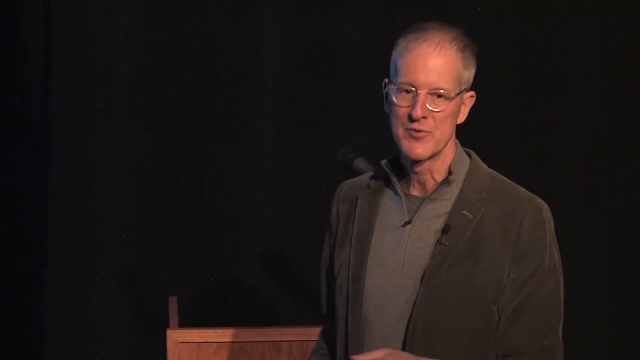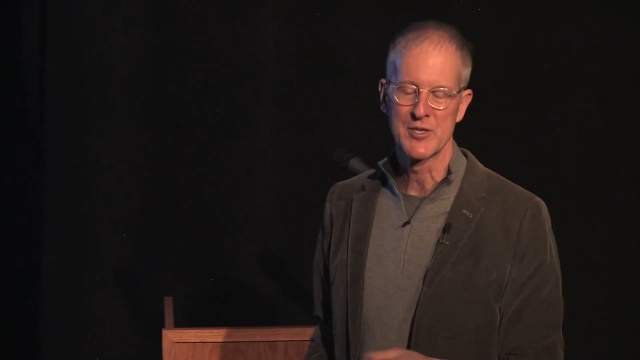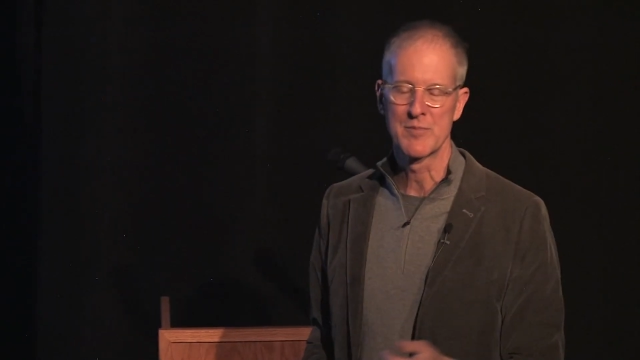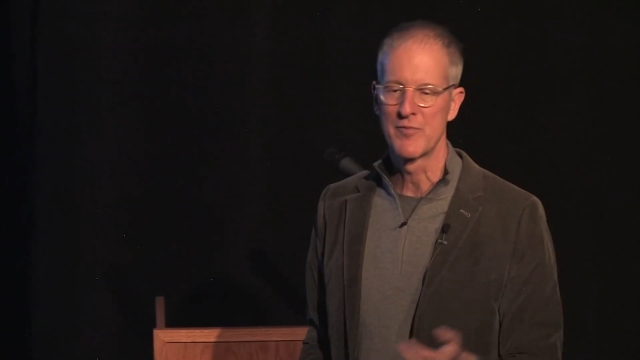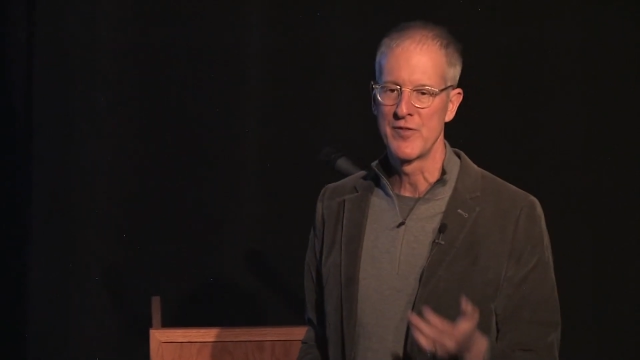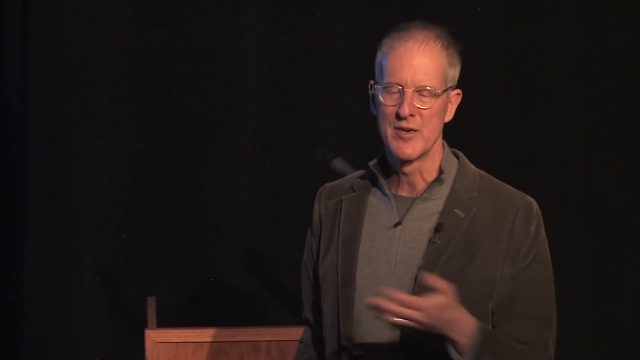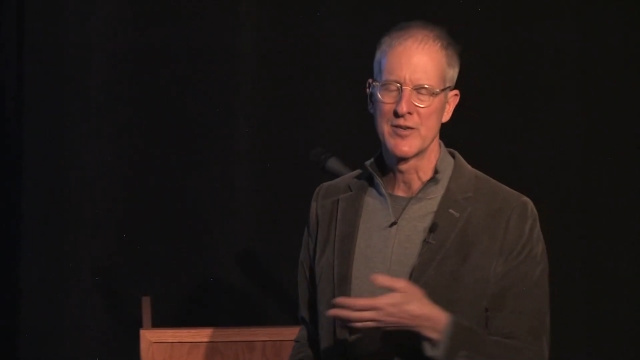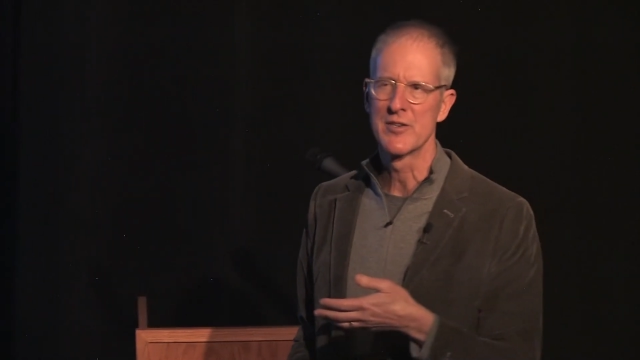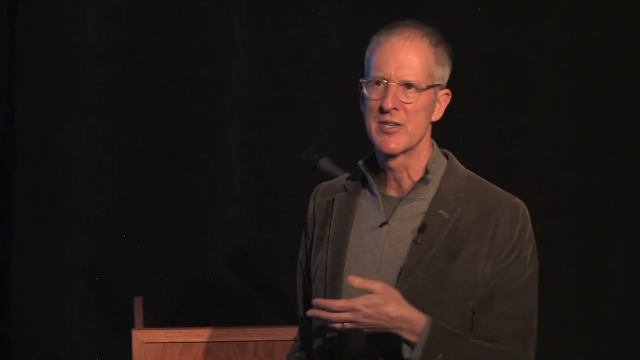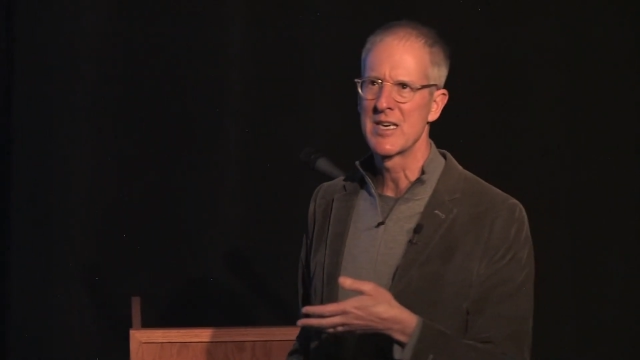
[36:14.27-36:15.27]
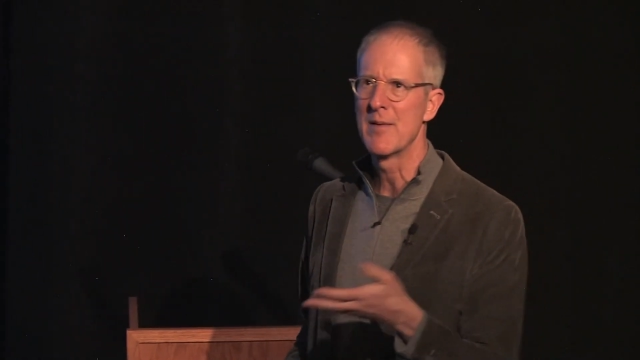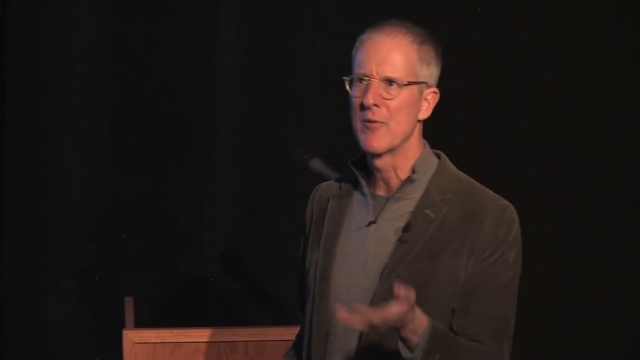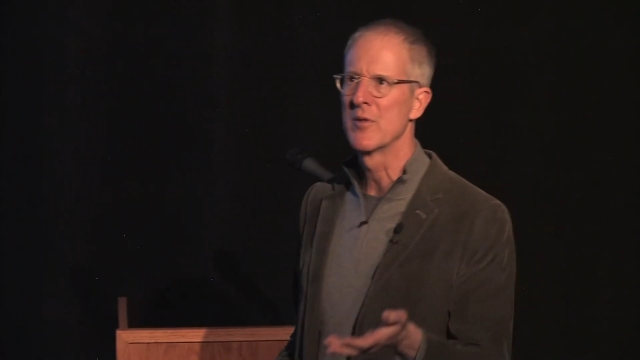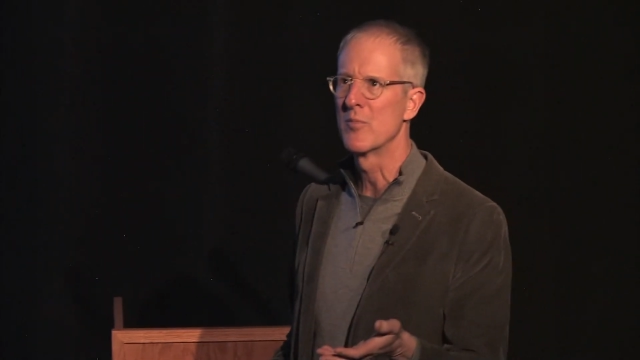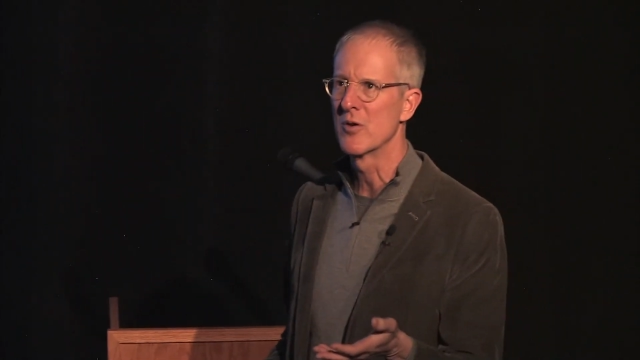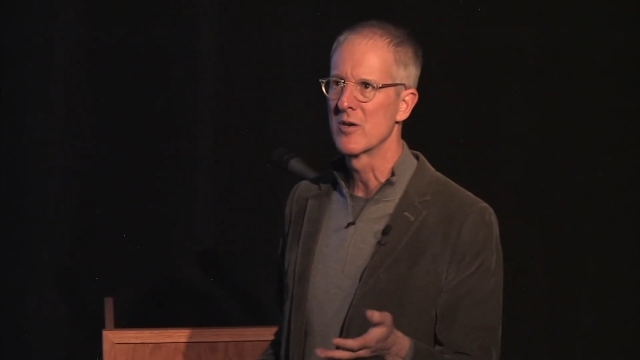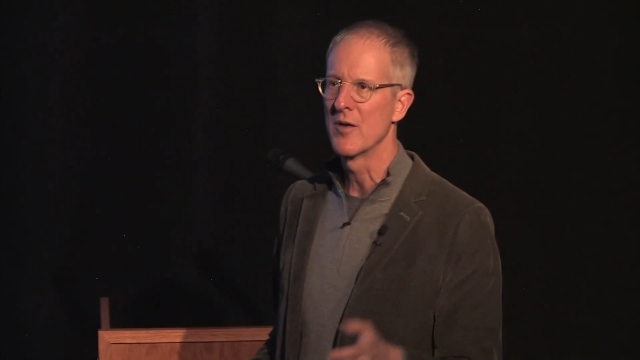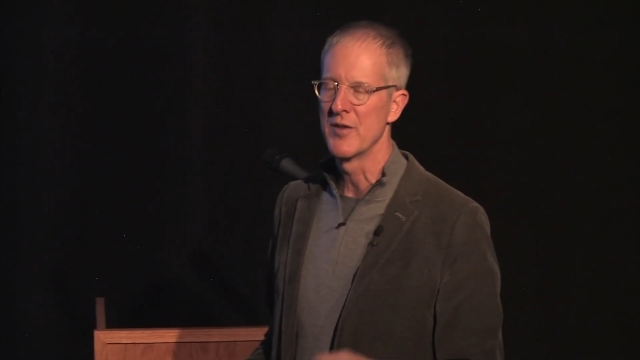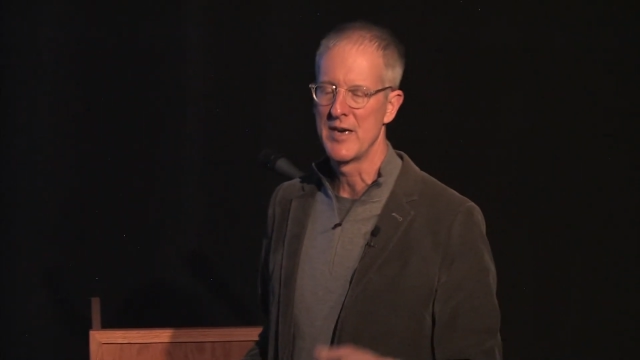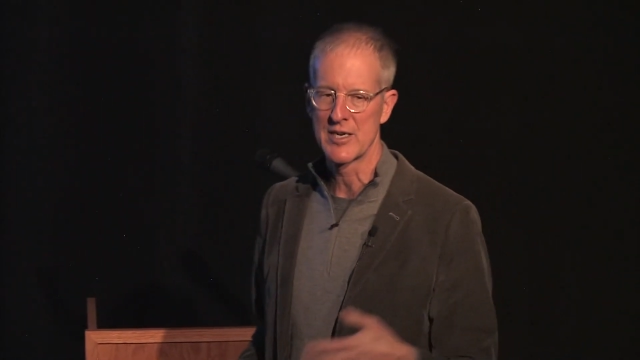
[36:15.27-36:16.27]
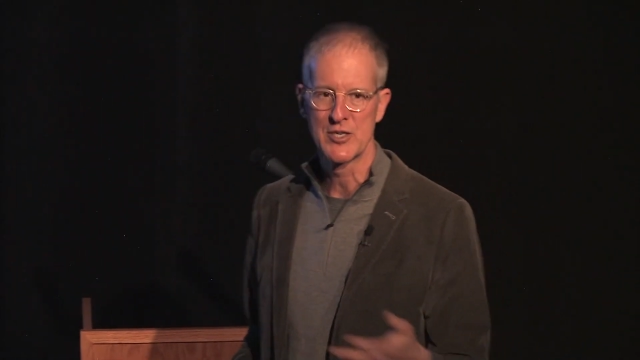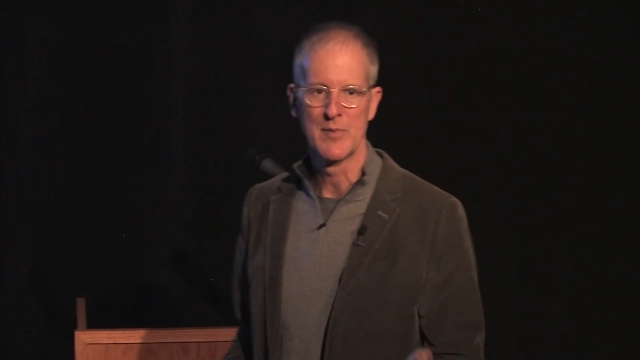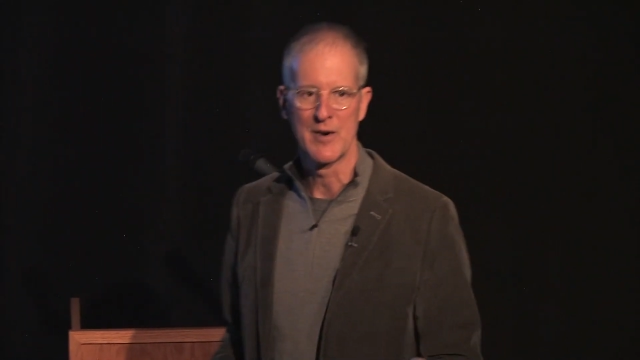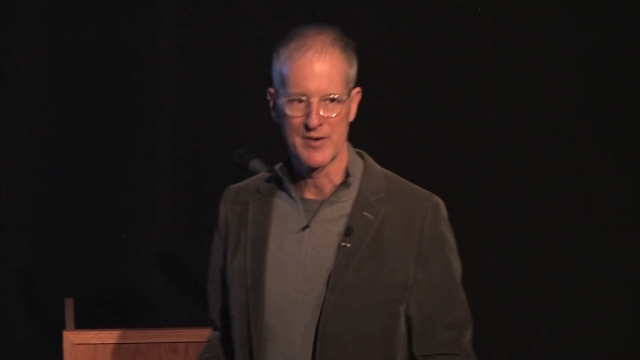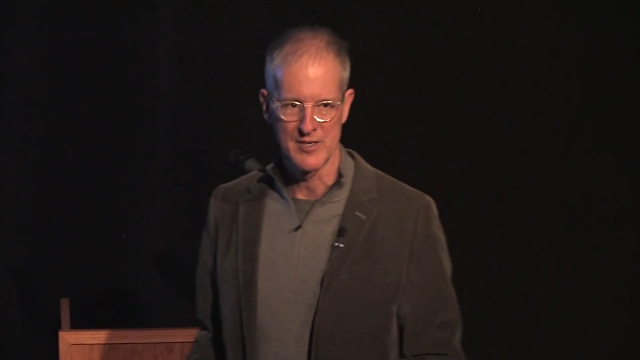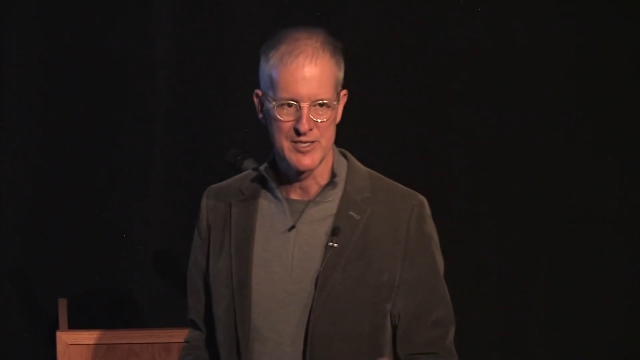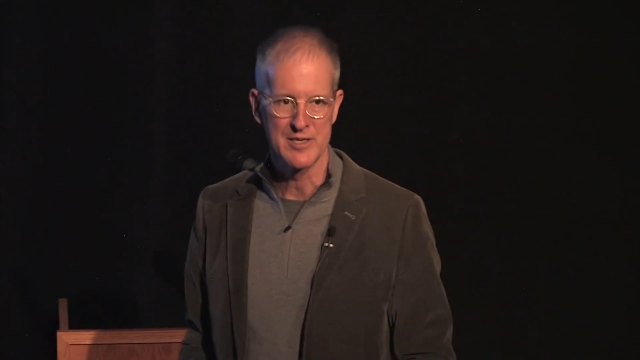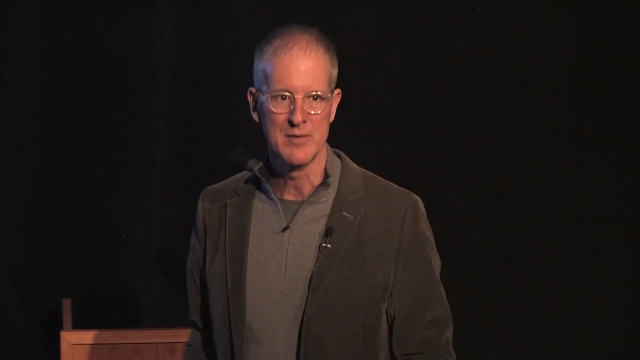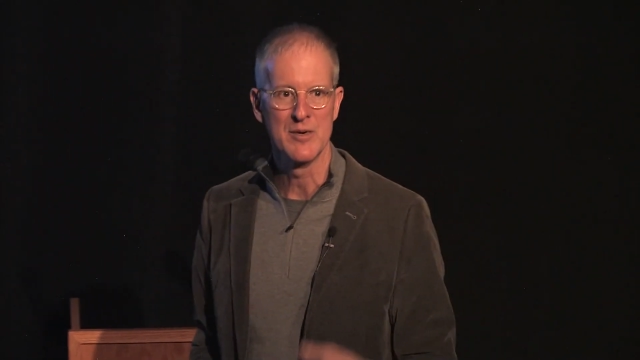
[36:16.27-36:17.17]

just came out with a book called The Next American City,